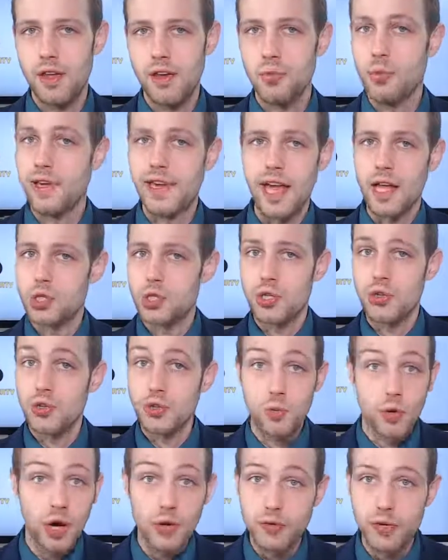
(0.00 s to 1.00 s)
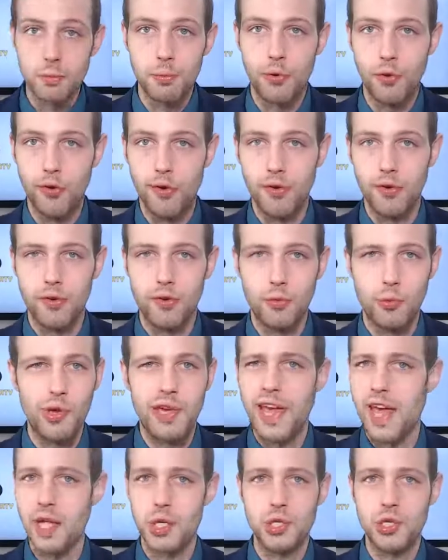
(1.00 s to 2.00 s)
We can't choose where we're born. We
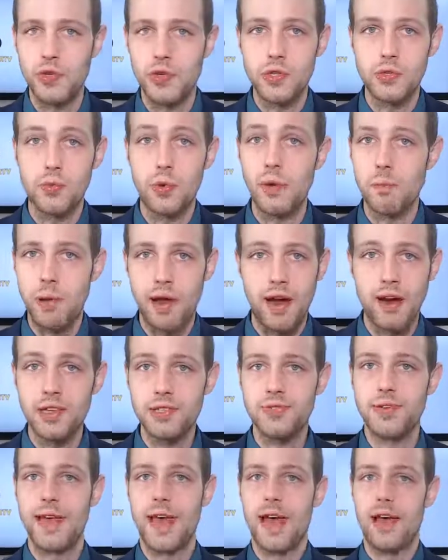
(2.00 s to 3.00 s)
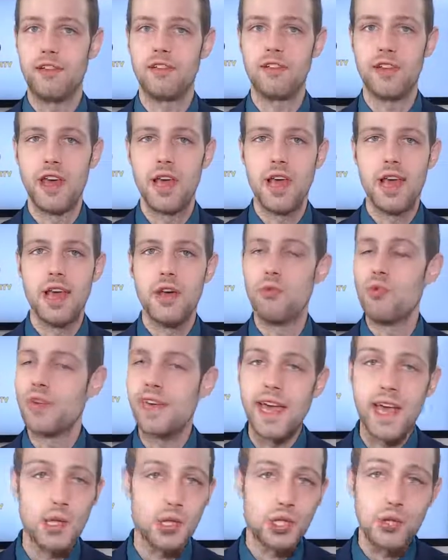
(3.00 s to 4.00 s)
can't choose what parents we have. We
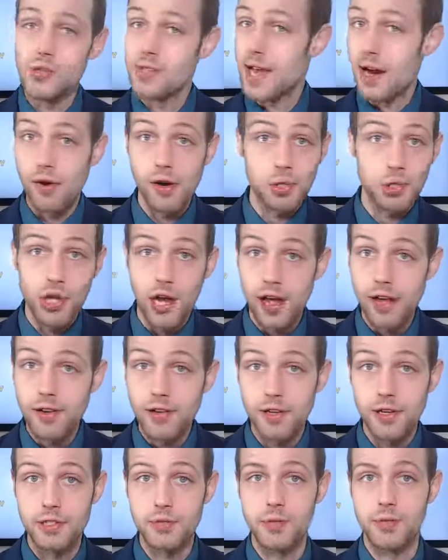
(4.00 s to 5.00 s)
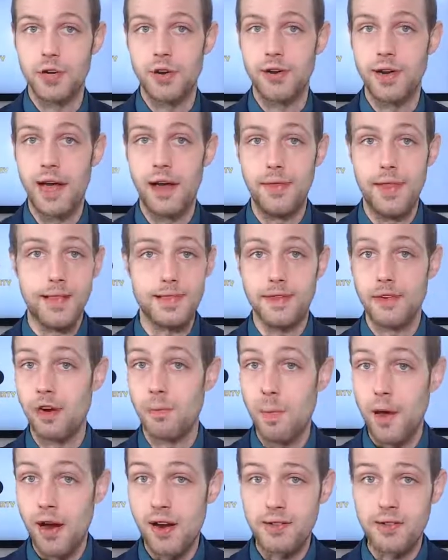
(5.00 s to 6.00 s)
can't choose how our childhoods would turn out. That's in our
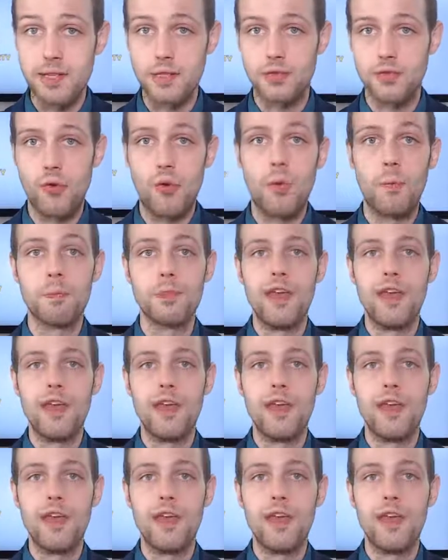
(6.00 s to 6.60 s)
parents' control.